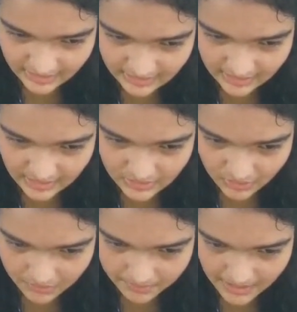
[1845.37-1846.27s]
and then
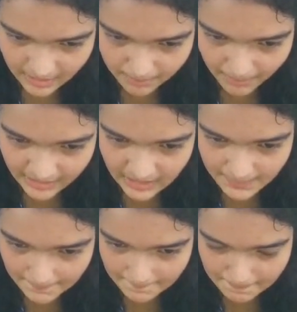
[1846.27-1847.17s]
sort of make it muddy.
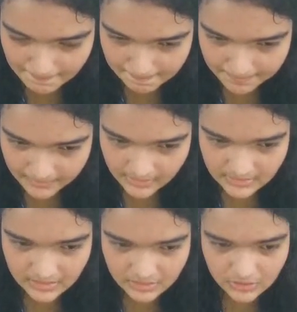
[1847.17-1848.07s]

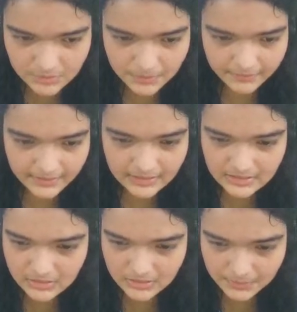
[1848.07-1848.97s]
This looks perfect.
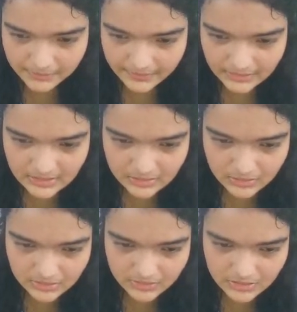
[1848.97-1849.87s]
This looks
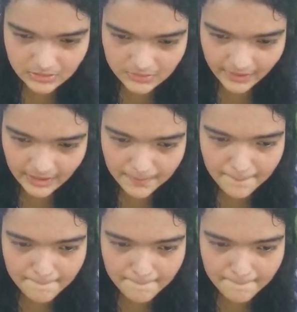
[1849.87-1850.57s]
fine.